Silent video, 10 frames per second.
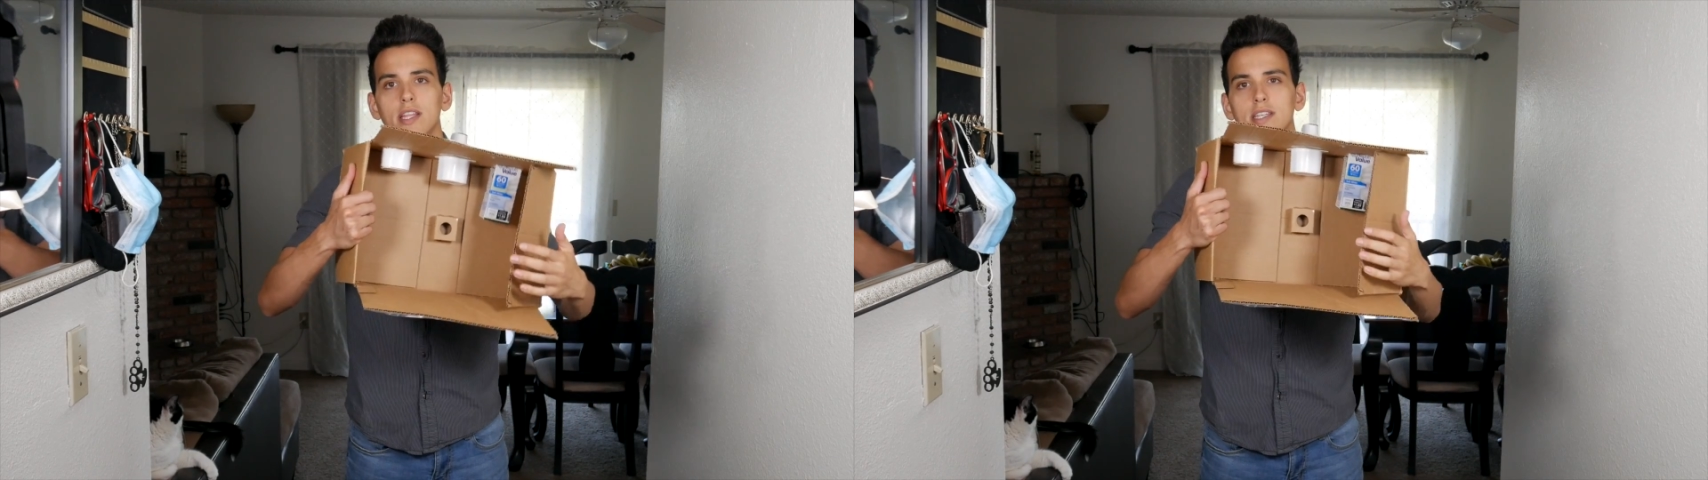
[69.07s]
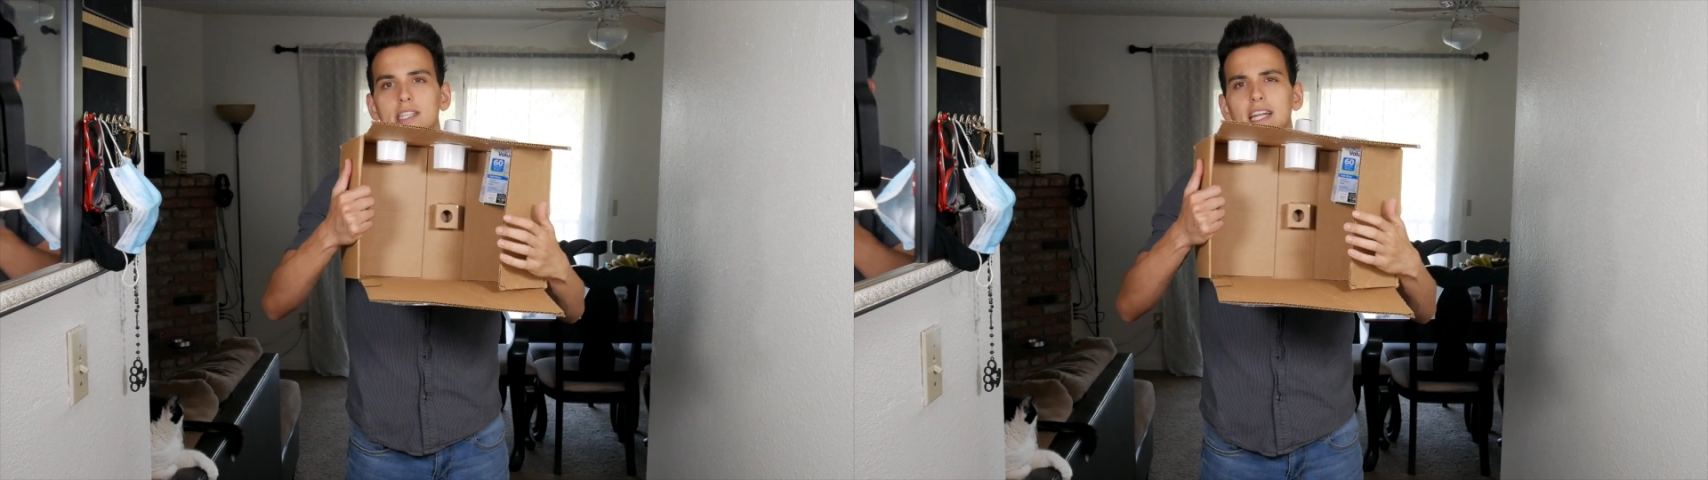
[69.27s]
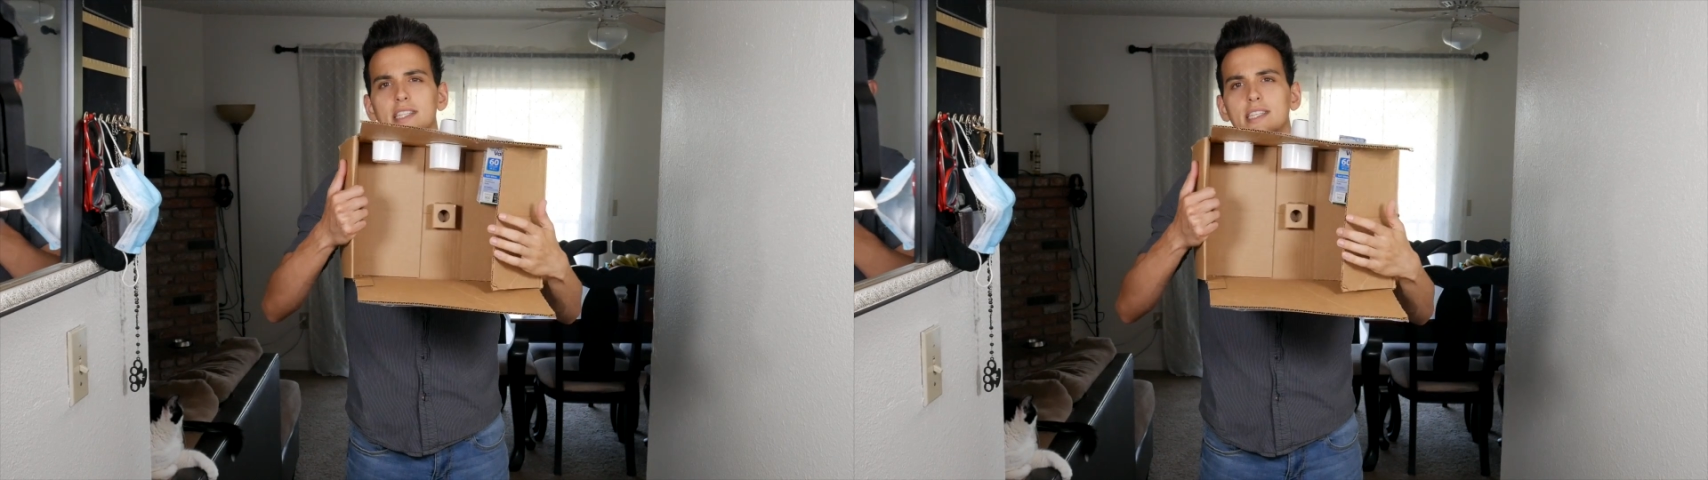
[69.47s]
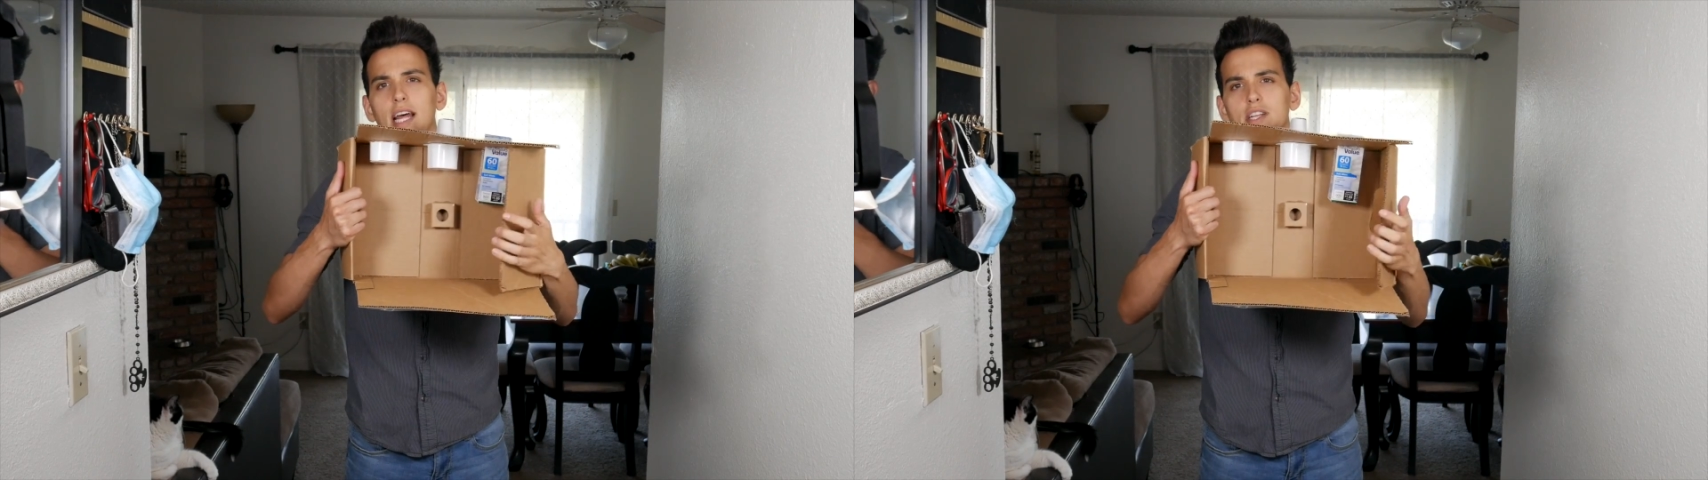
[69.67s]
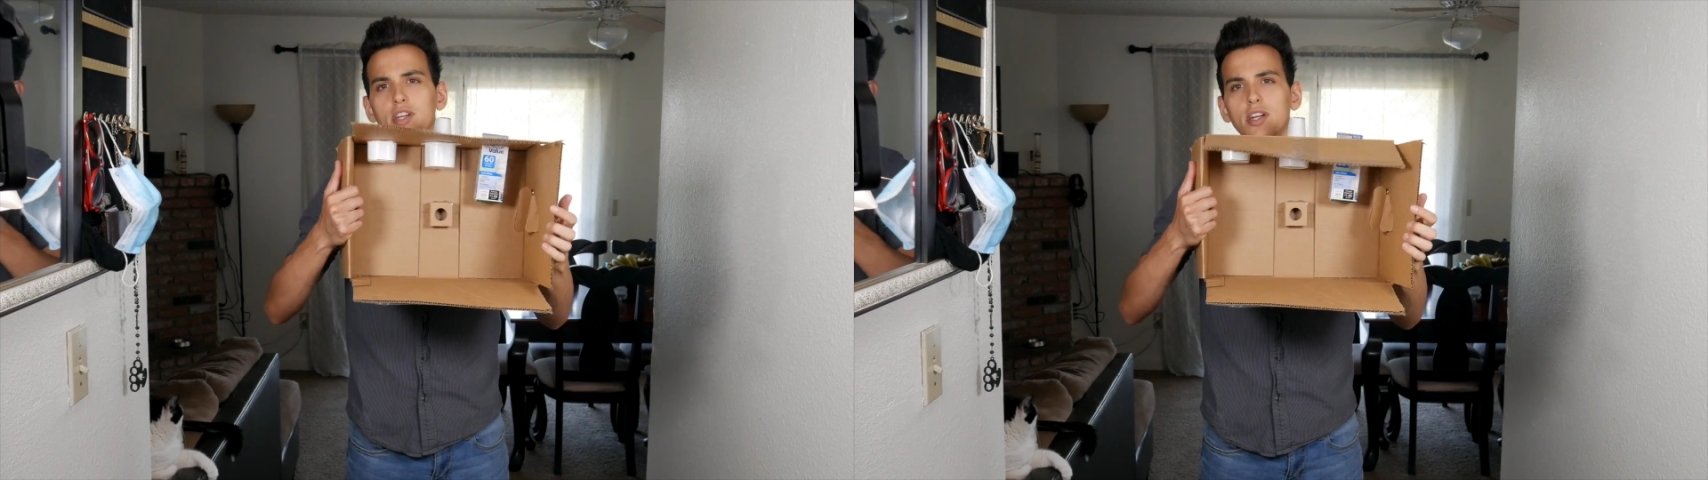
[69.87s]
the dead
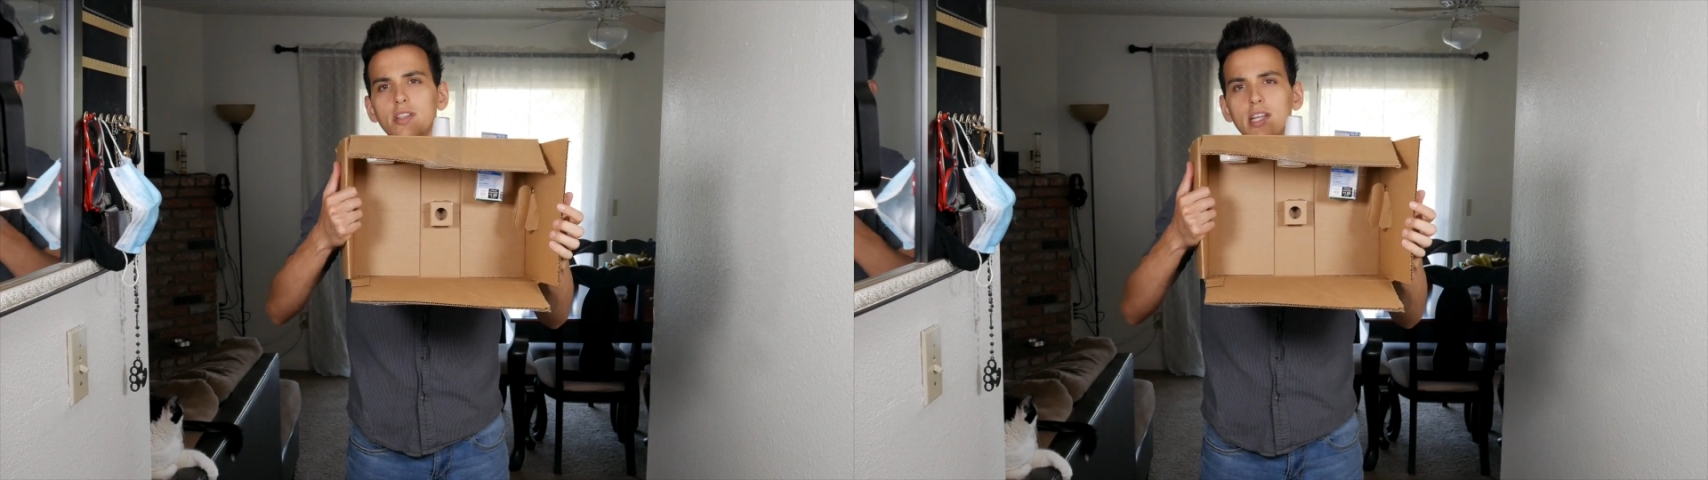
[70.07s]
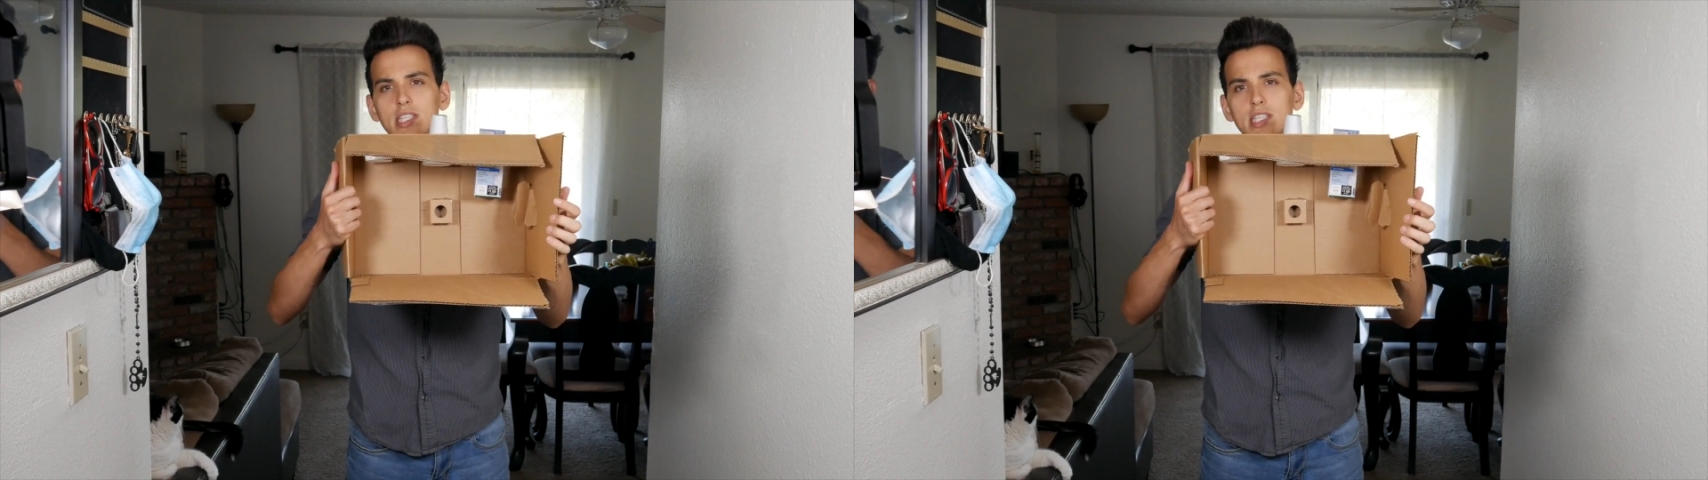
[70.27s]
center that's